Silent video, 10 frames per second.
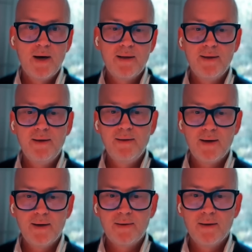And I think
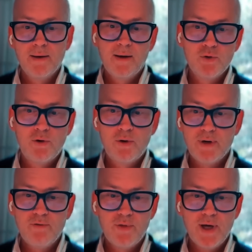that a
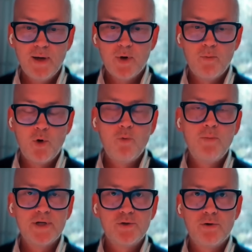store, if you think about
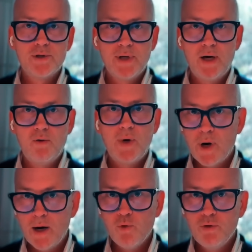mobile stores now,
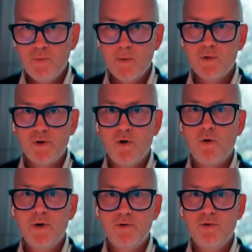why wouldn't you be able to
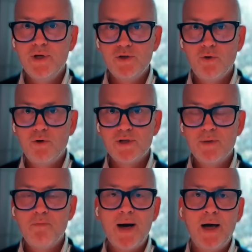go into these stores
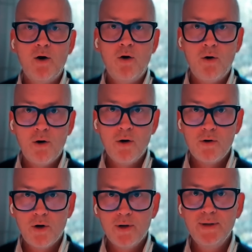and buy
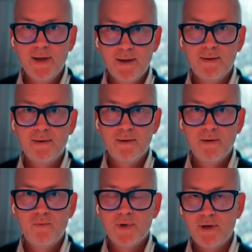all content,
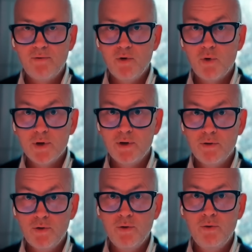whatever you want
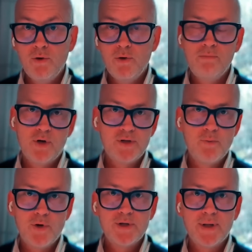to do, plus the
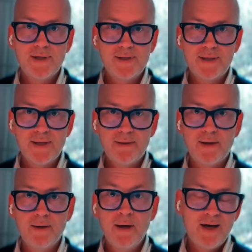merchandise,
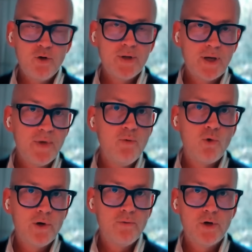etc. That could have been
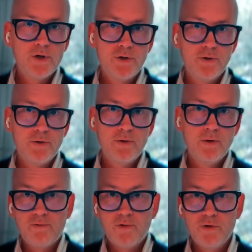one version
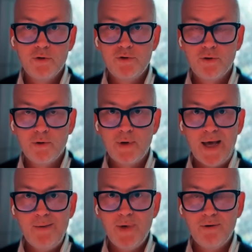of a future
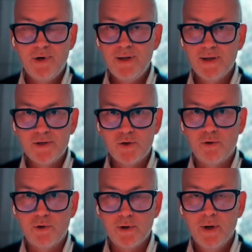gaming retail
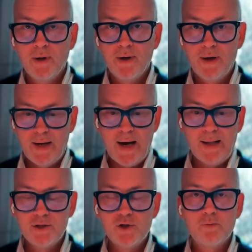store, and
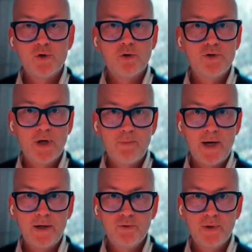add some social
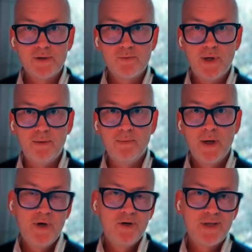part to it as well,
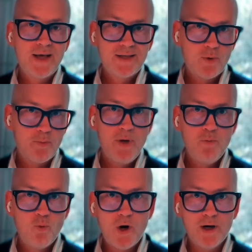because that's what
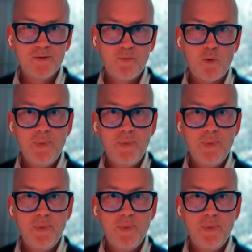people want.